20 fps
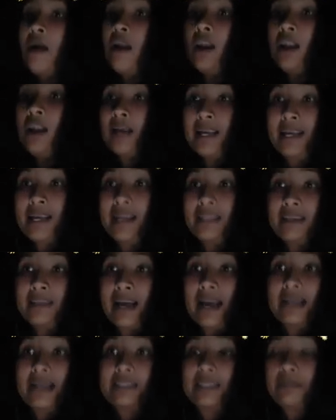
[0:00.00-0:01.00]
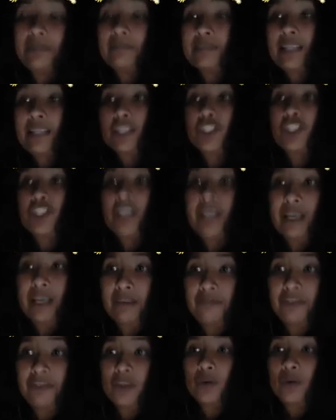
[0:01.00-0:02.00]
Looking at the items that she
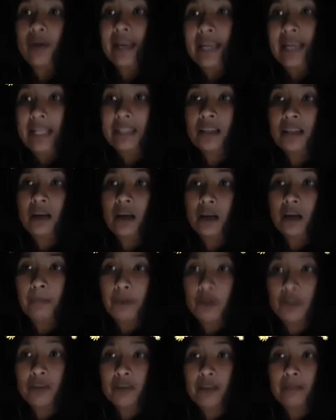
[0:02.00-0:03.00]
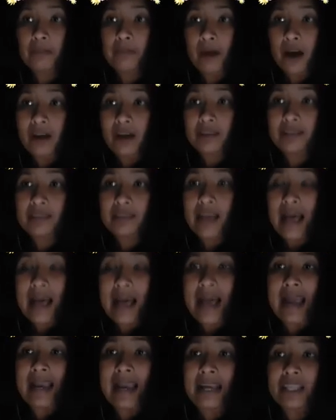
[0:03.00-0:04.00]
gave you in her beauty box,
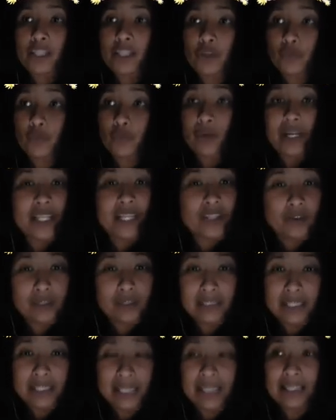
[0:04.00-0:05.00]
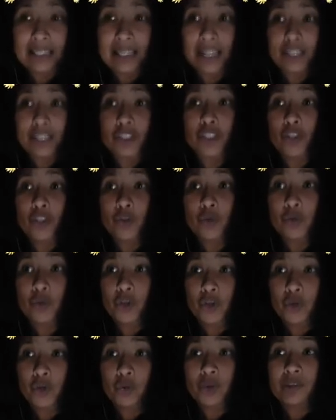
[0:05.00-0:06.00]
I really don't think that you
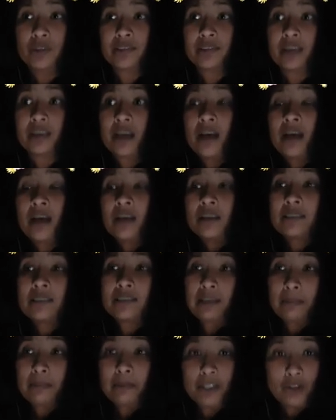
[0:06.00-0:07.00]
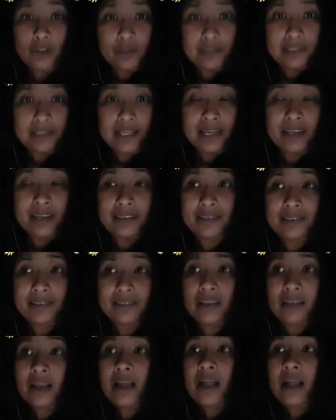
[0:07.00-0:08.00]
use some of those things.
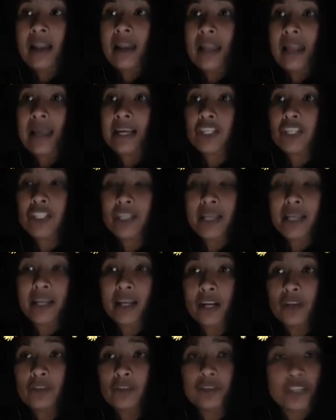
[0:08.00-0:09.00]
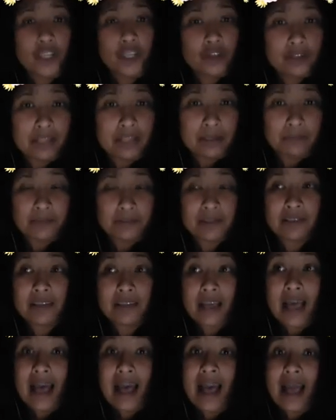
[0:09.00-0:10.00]
Like she includes Q-tips.
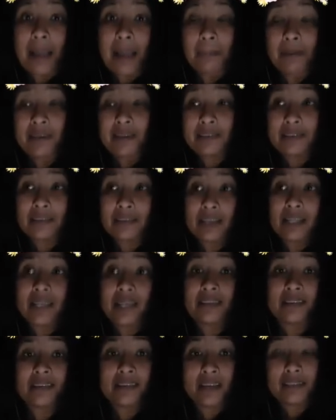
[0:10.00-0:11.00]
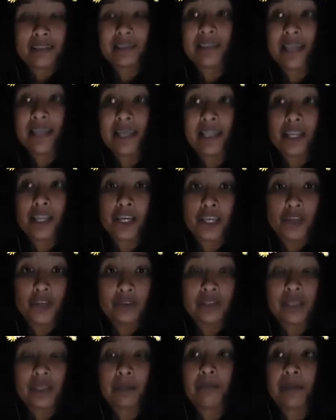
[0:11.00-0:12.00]
I personally is not sticking a
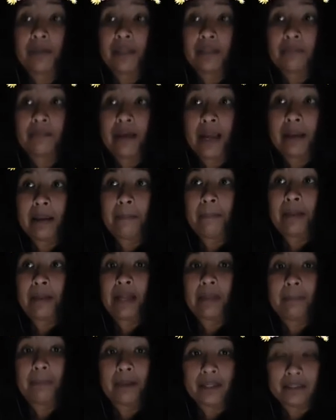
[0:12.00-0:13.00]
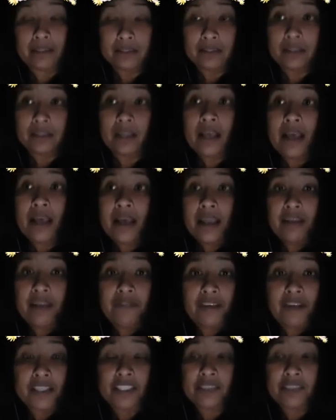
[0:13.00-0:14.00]
Q-tip in my belly button
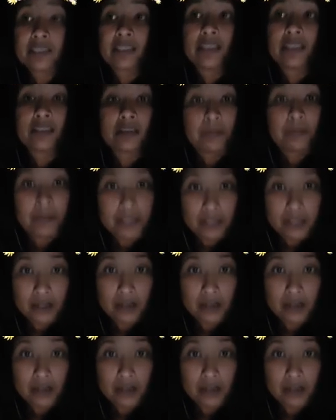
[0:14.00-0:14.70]
if I just had a tummy tuck.